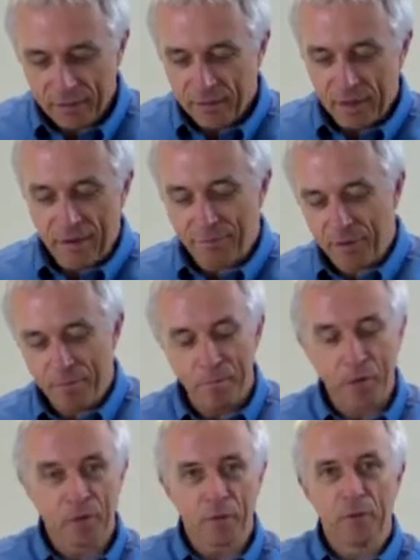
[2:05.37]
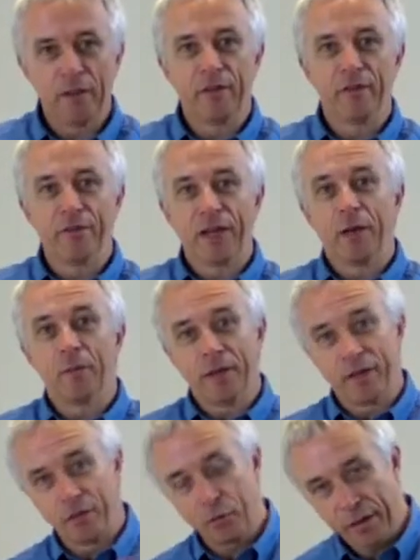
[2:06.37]
and every model is available
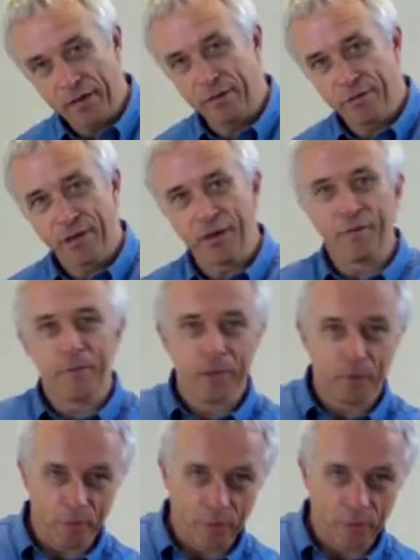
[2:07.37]
in 25mm